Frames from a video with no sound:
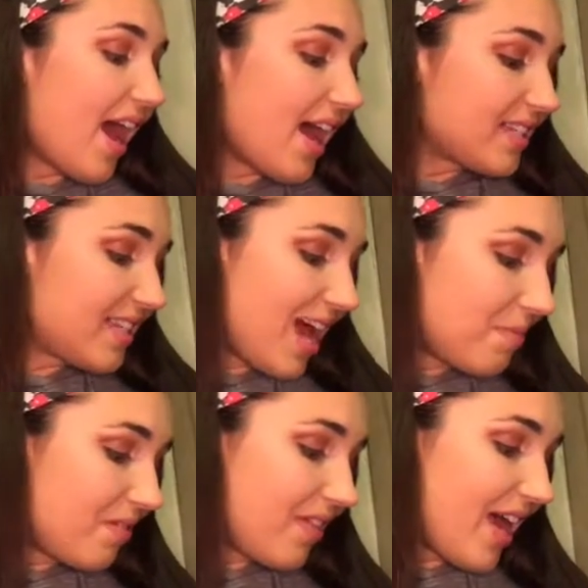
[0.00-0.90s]
on
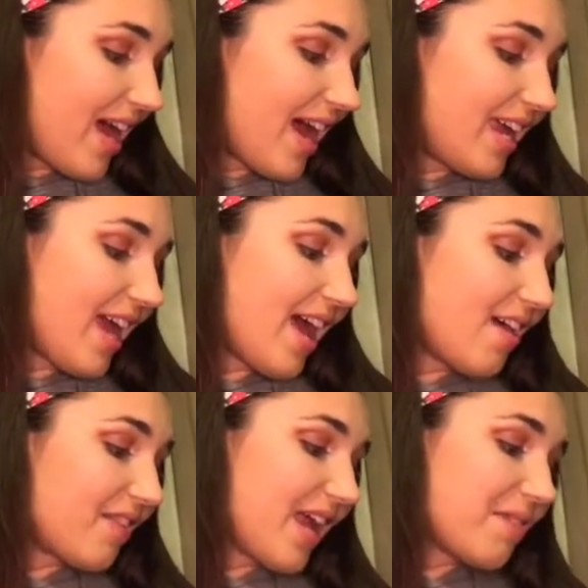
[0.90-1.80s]
top of that, I
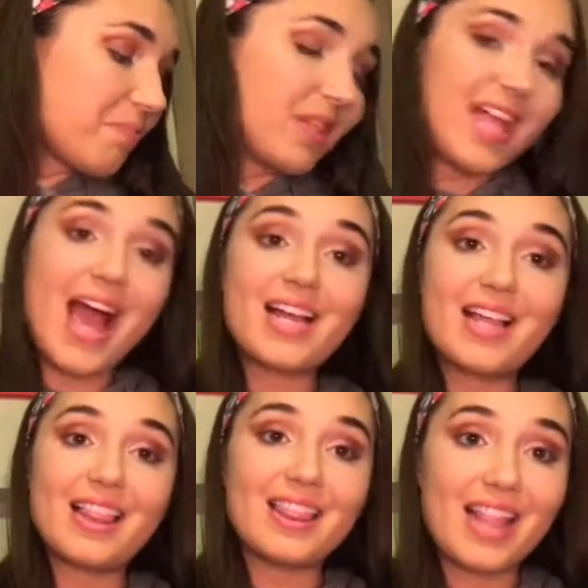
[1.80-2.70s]
have a black
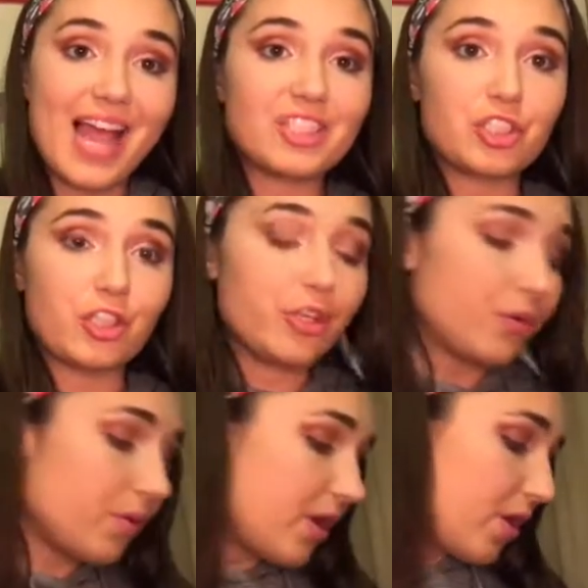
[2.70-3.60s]
lash
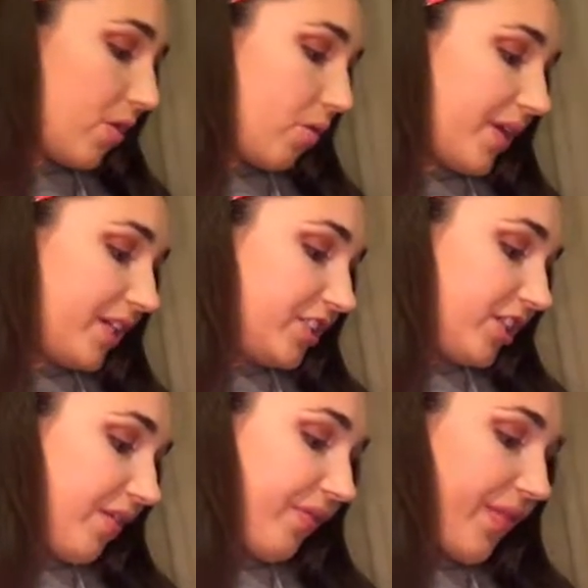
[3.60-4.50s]
glue, which,
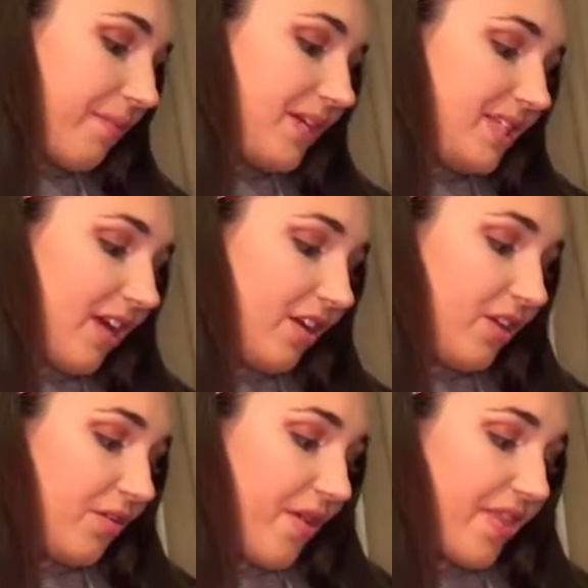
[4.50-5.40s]
let me tell
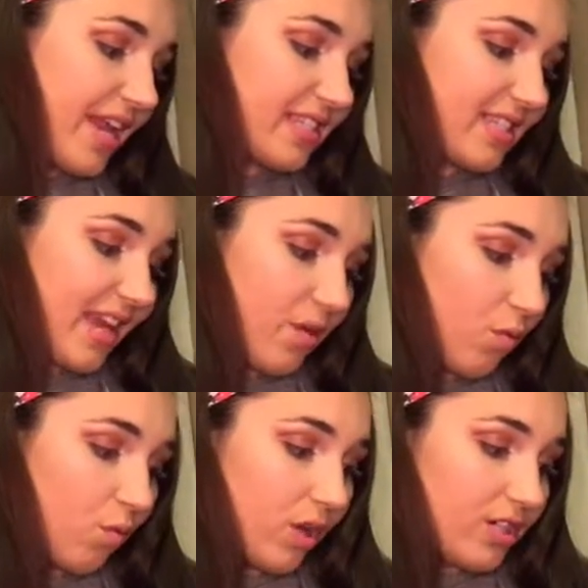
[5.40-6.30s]
you, that is the
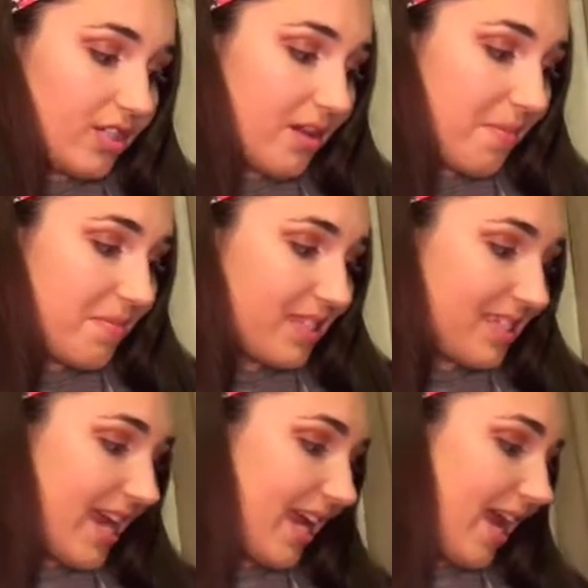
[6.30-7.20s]
worst
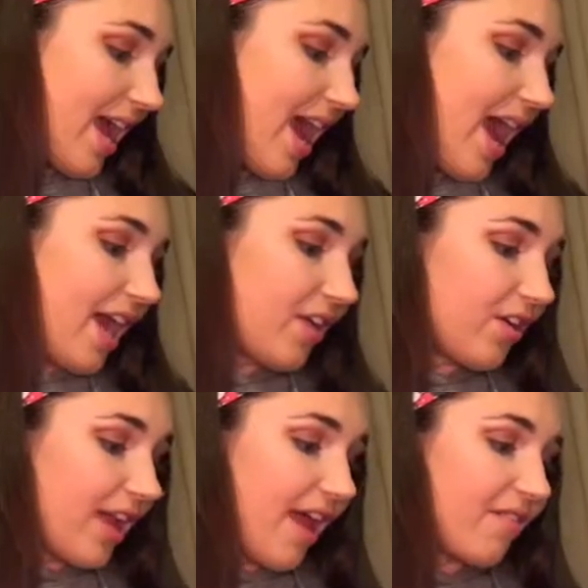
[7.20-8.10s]
mistake I
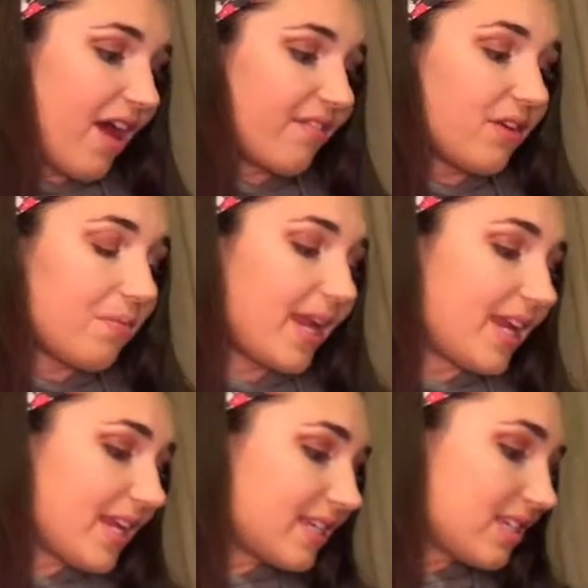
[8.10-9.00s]
could have ever
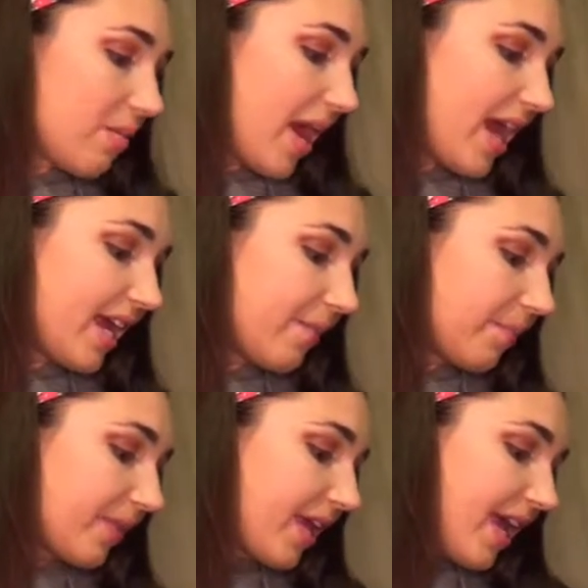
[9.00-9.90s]
made, is to buy
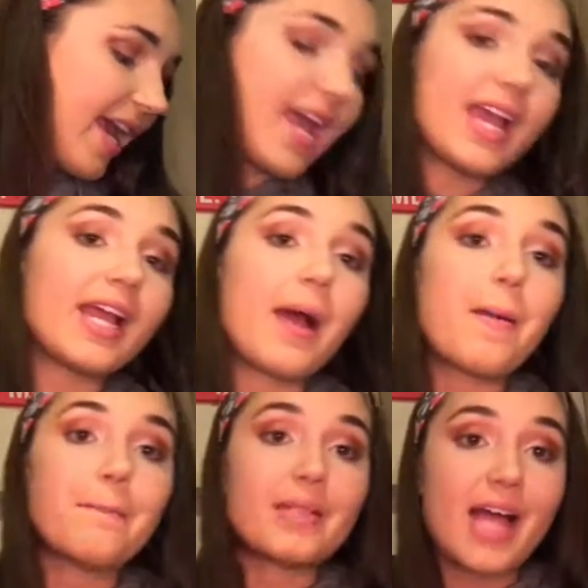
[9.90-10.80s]
a
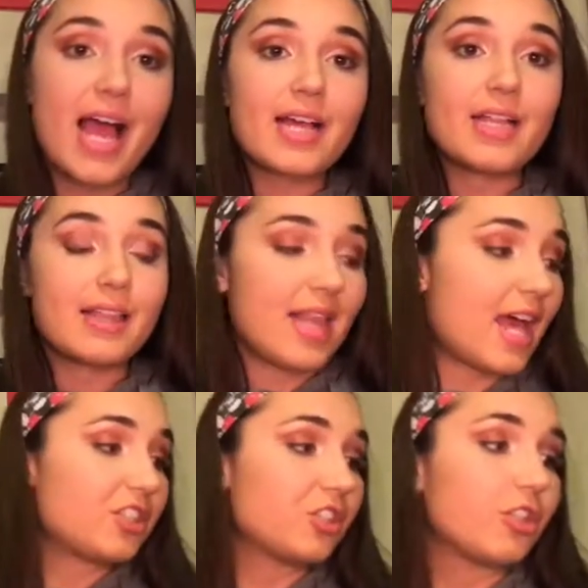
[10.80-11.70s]
black
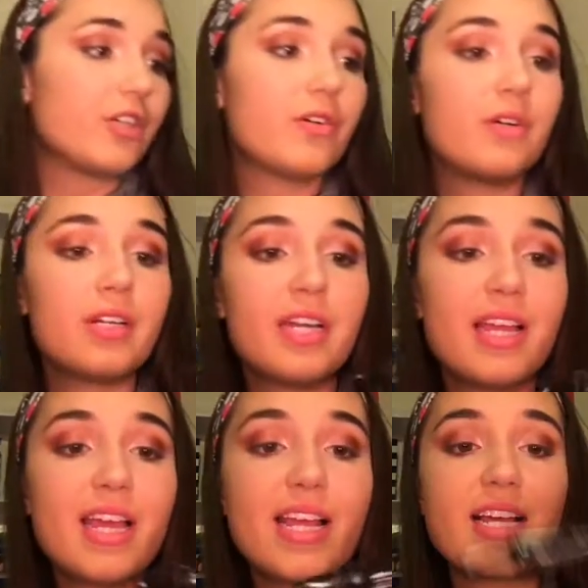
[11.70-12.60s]
lash glue.
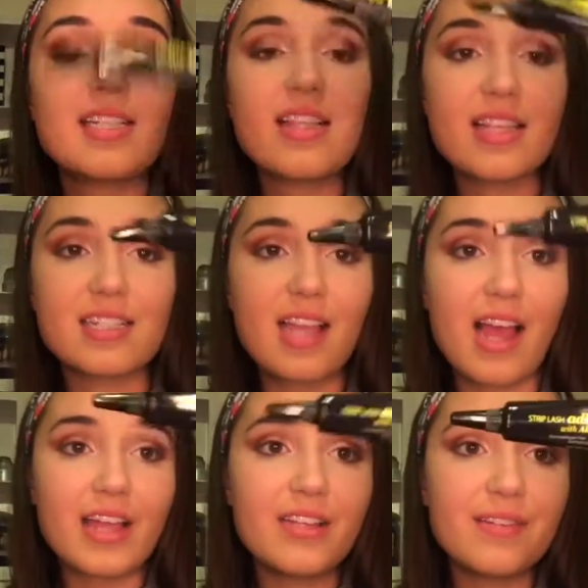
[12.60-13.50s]
It is this
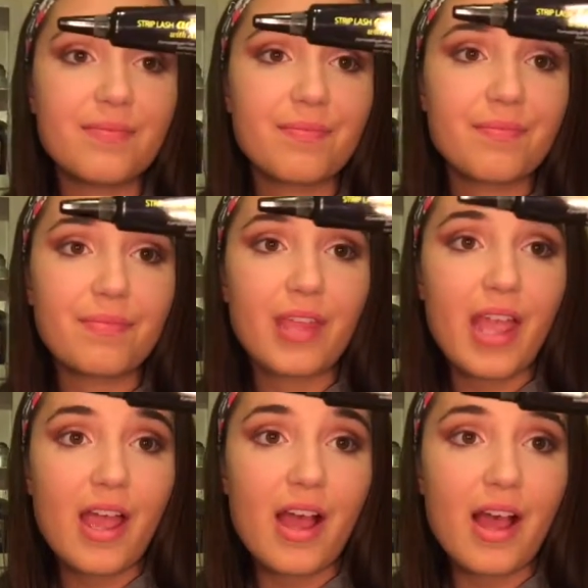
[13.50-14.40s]
kind.
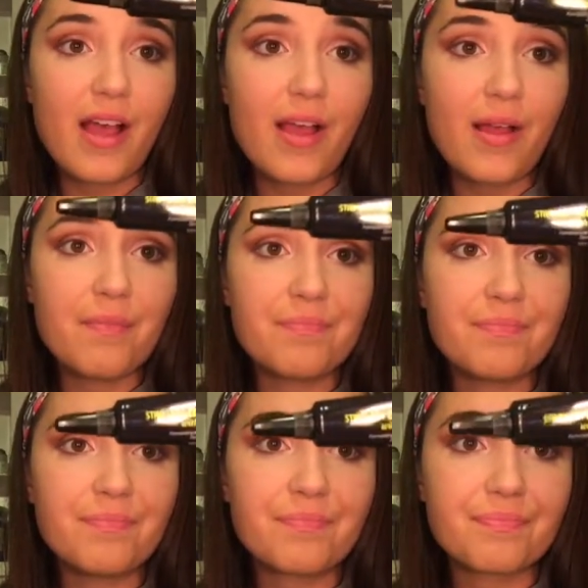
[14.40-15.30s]

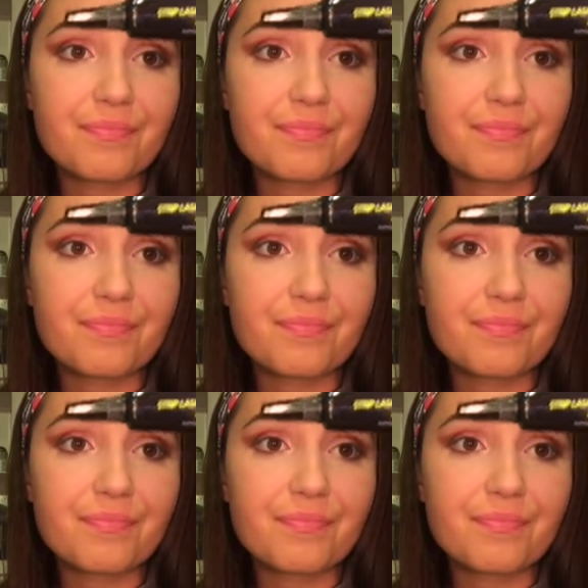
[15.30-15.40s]
Why